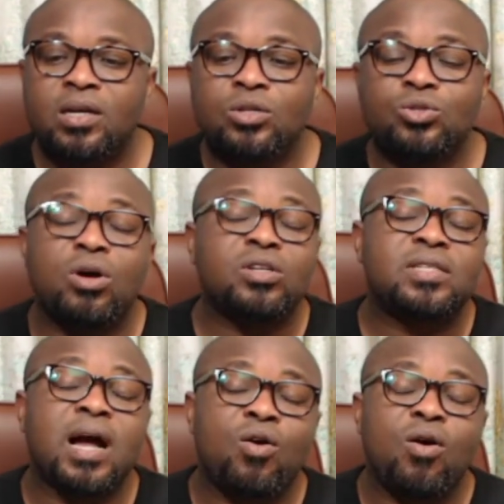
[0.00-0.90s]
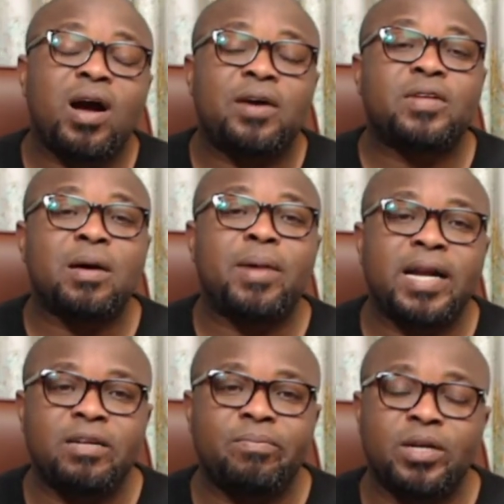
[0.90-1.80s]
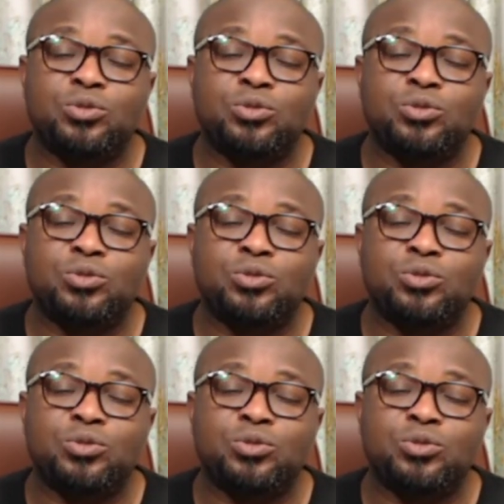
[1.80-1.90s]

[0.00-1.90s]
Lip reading: those that go after married men,